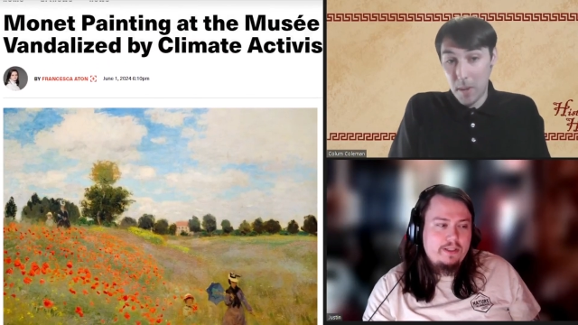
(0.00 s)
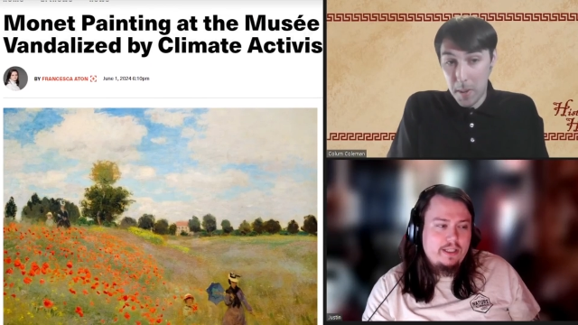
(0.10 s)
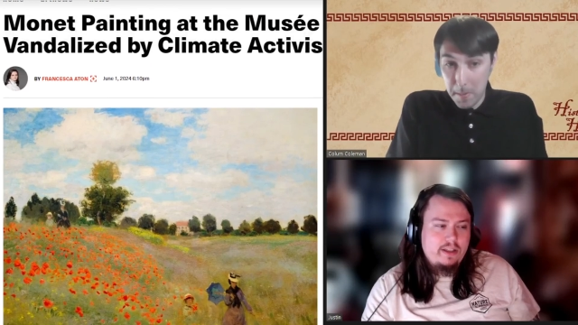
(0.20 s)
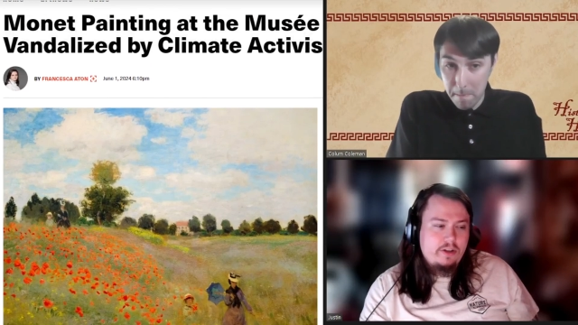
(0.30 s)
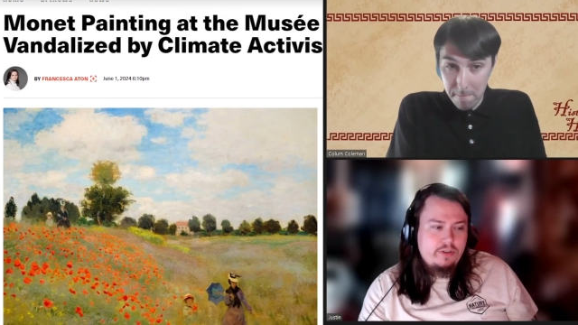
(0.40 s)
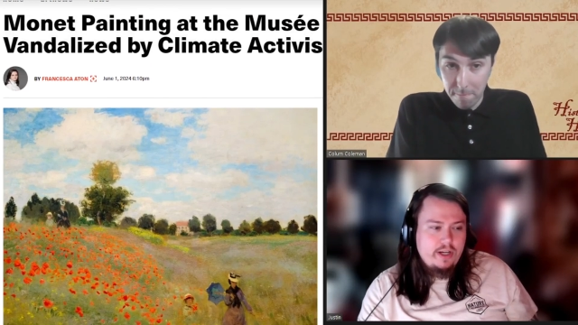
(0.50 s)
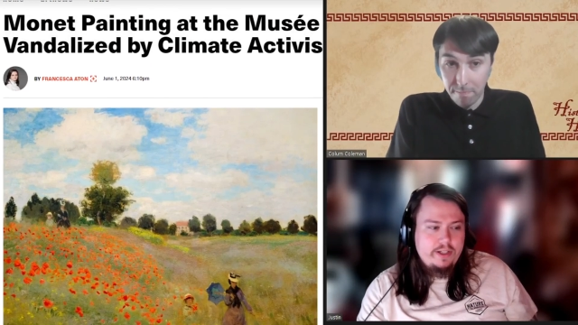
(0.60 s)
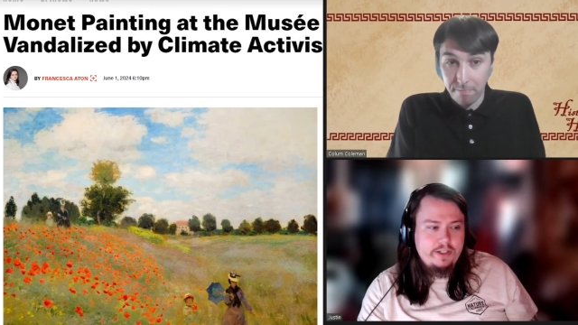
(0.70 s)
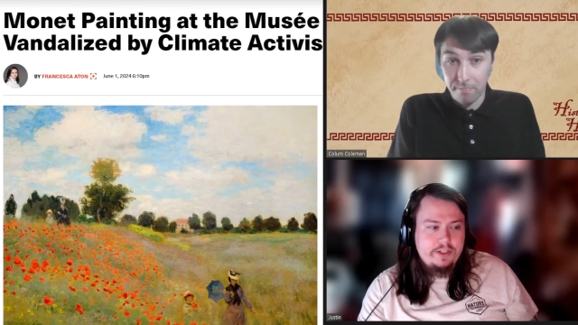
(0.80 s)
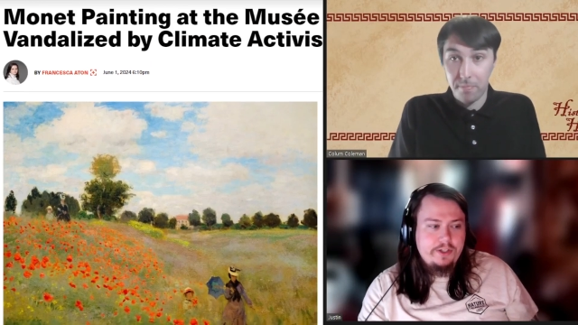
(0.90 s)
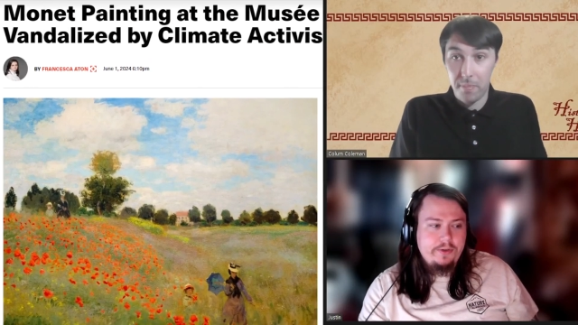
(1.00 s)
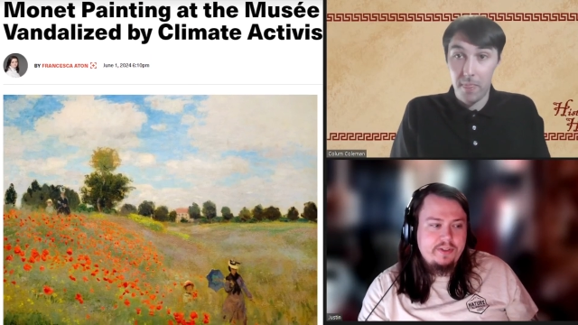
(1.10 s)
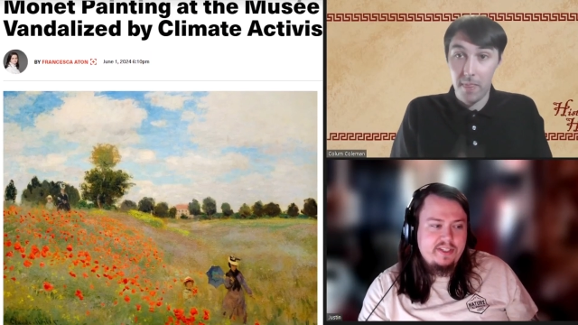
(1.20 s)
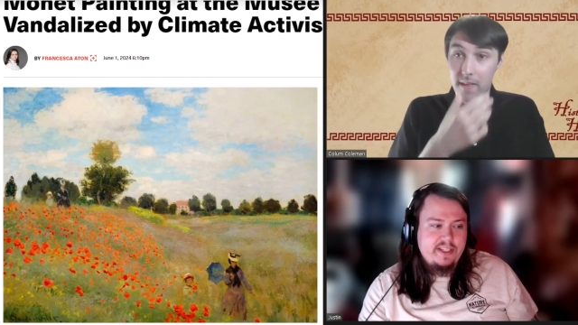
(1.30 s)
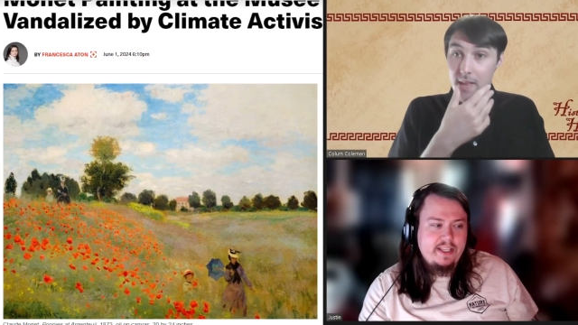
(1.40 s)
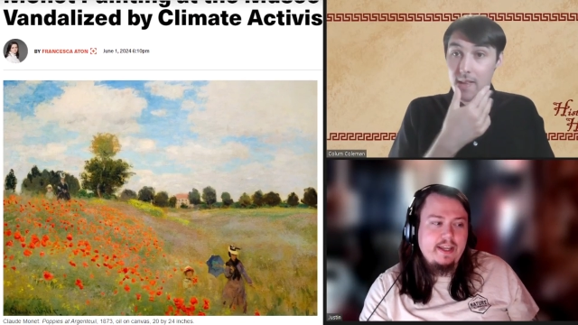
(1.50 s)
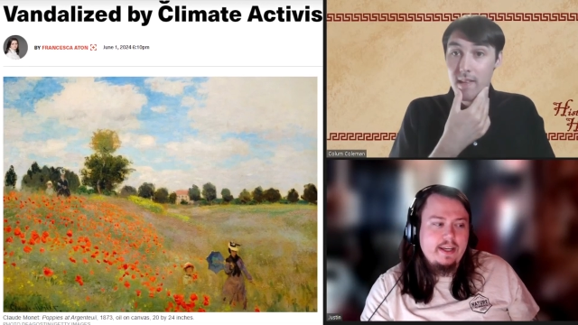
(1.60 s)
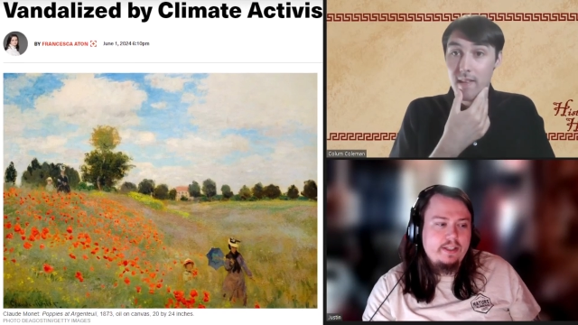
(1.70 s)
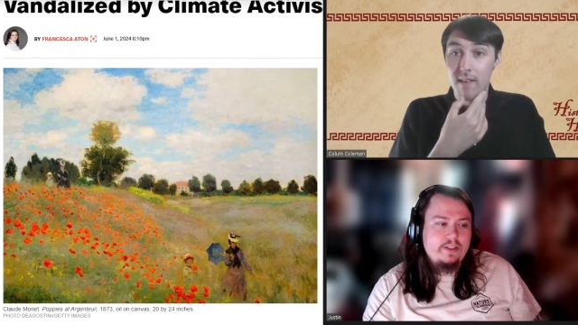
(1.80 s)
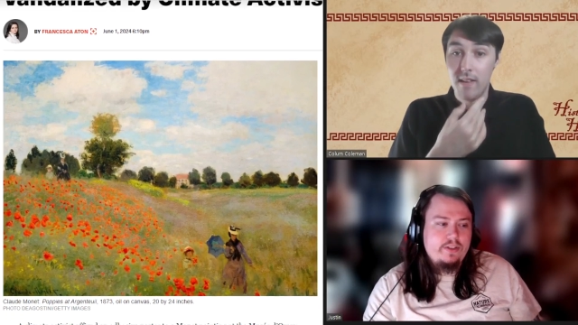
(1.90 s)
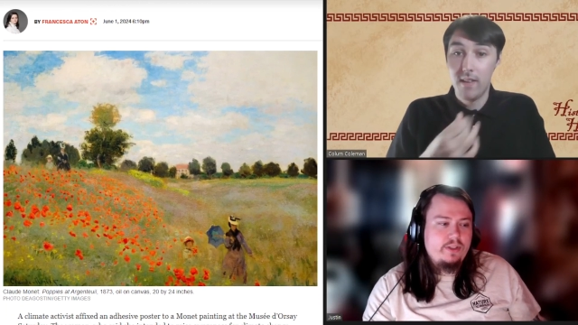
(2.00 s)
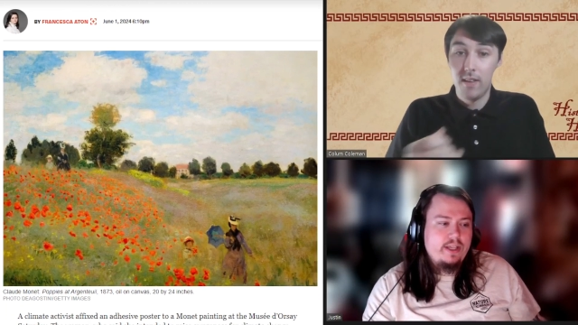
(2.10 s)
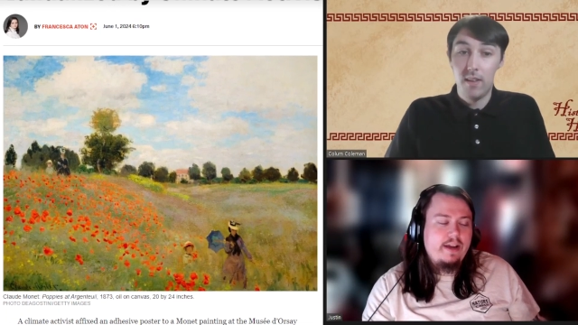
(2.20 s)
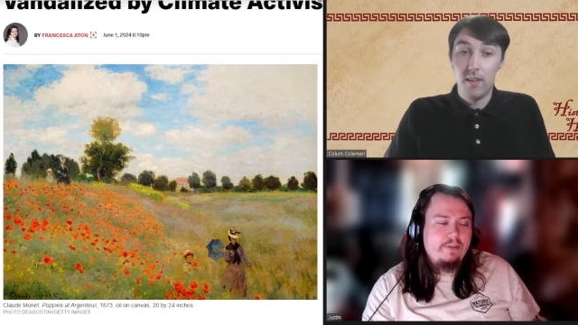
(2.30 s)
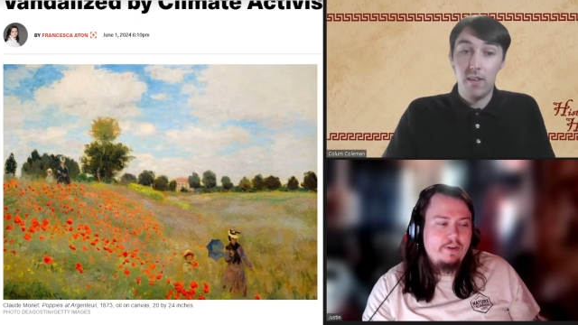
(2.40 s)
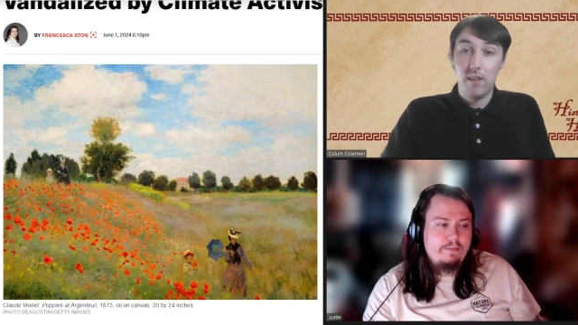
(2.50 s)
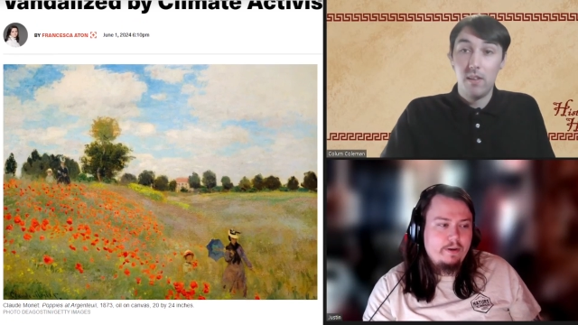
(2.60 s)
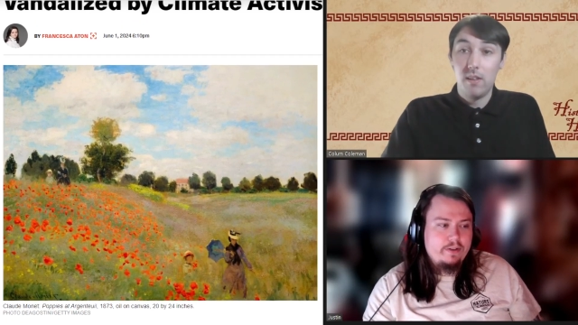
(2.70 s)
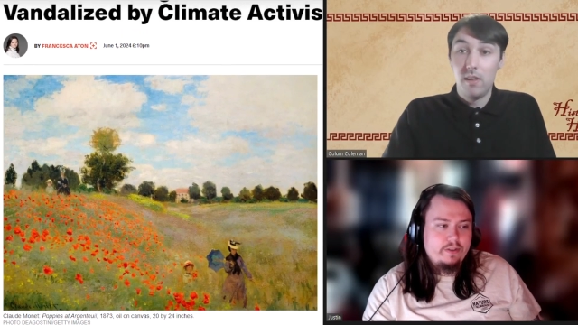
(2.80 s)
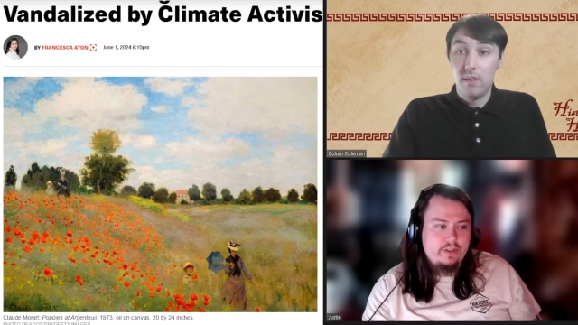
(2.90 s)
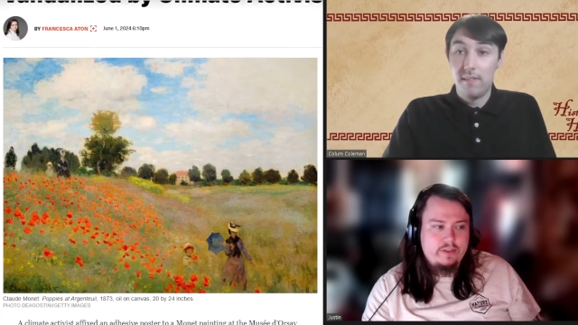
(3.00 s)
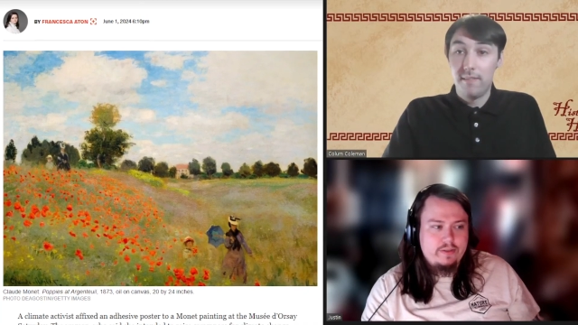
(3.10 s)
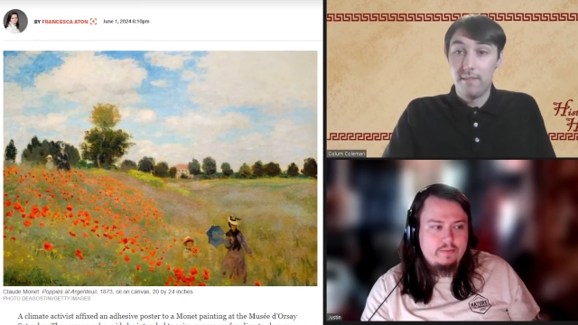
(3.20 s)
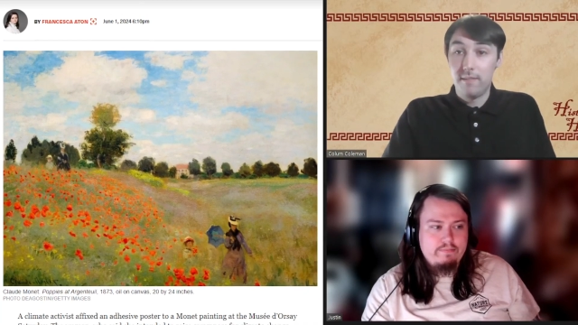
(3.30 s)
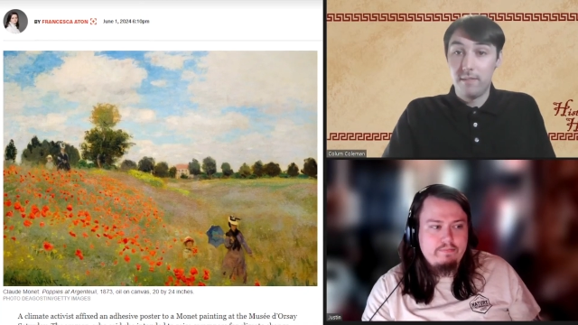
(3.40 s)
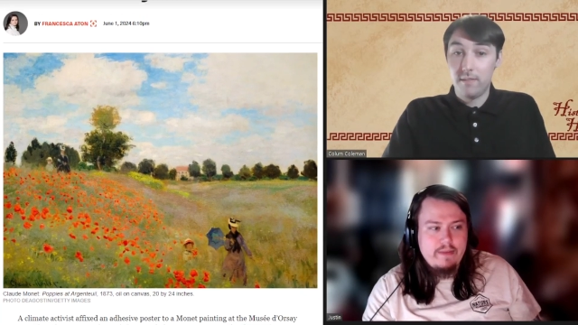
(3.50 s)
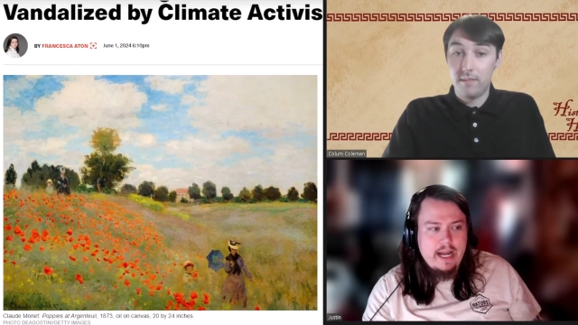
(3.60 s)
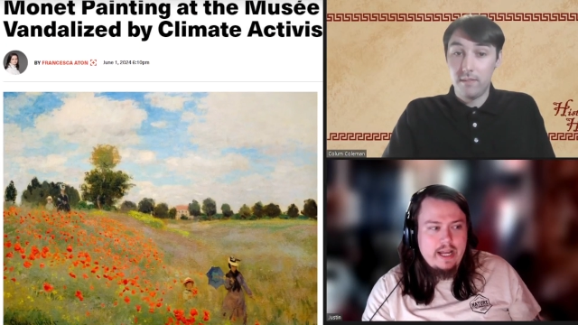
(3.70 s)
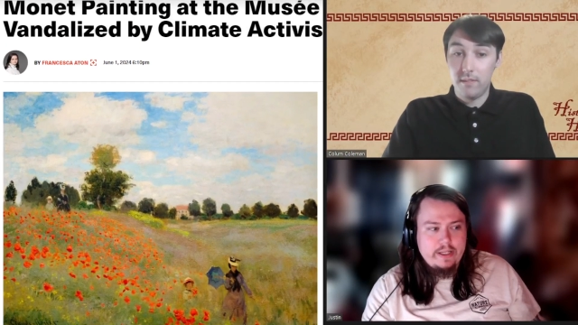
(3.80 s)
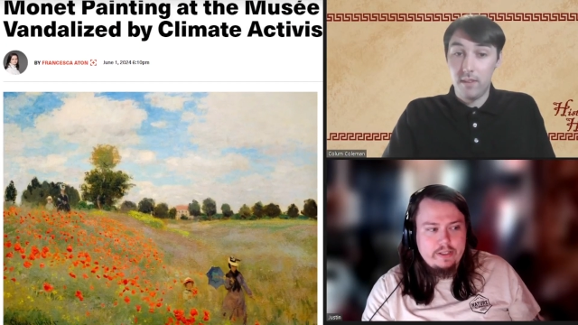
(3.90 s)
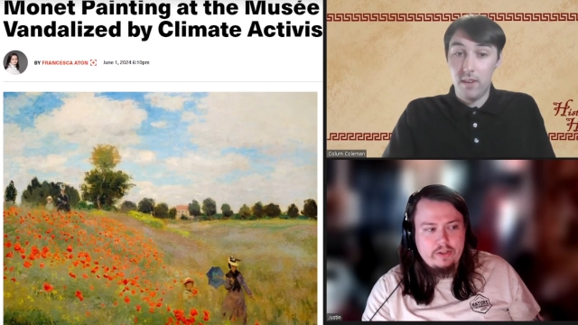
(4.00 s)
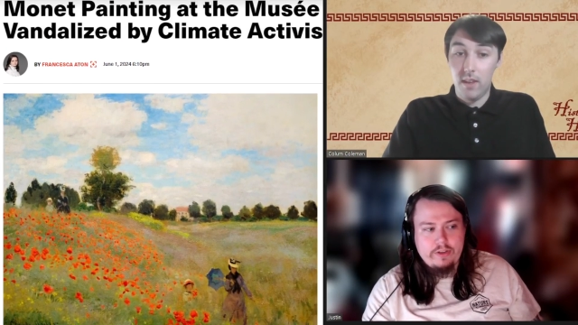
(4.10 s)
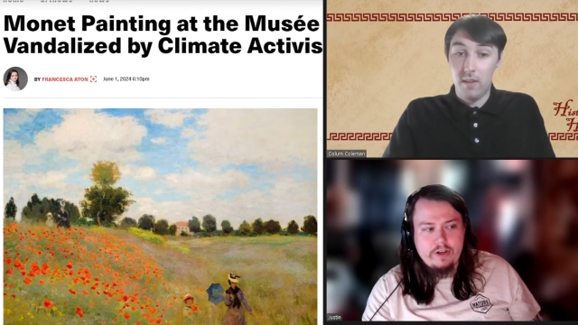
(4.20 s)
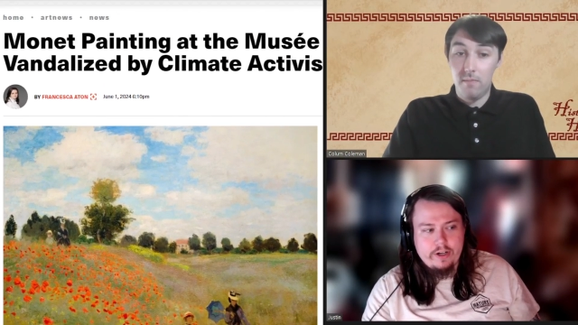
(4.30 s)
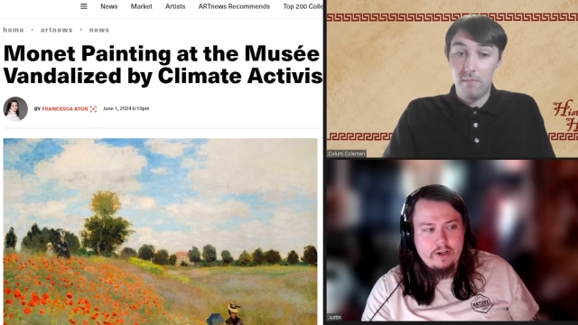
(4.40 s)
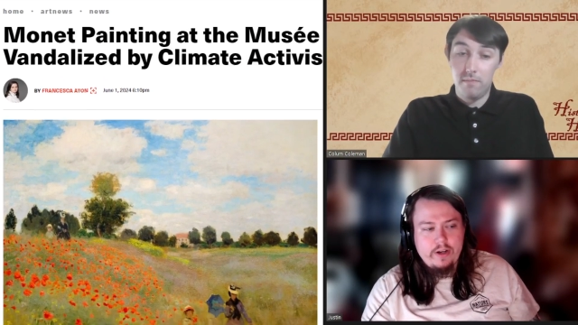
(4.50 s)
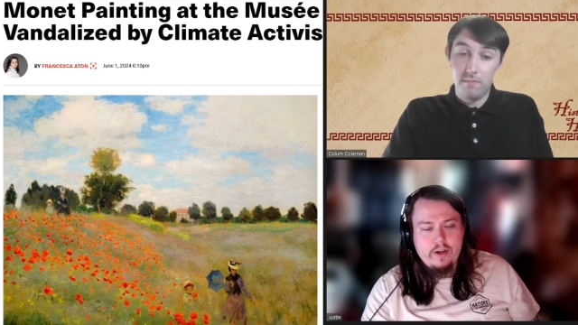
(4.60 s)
Speaker 1: that they're trying to do is to get it into the every person's mind so they're